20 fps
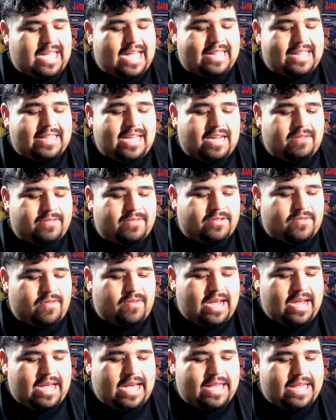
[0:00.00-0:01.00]
I thought it was
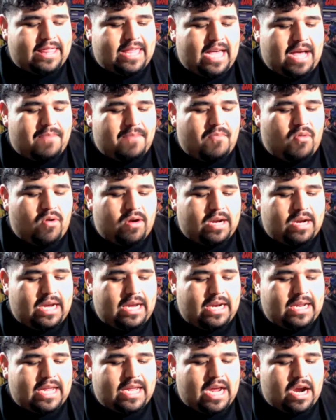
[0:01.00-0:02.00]
great. I thought
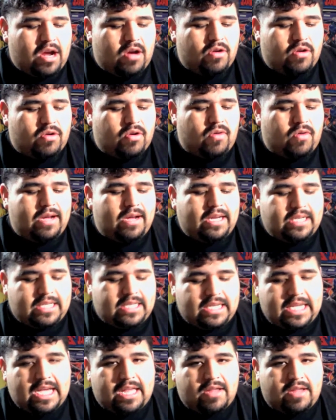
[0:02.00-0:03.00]
Morgan and Carol growing
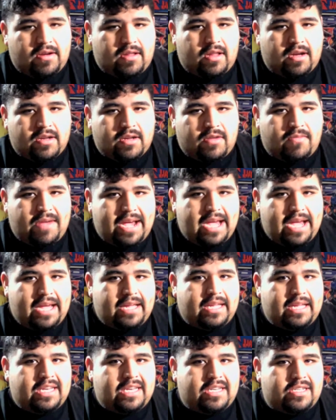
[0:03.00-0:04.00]
together along the
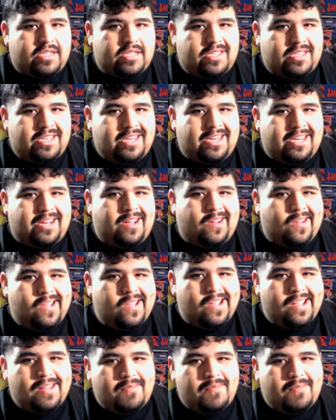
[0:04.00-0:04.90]
way, and you know,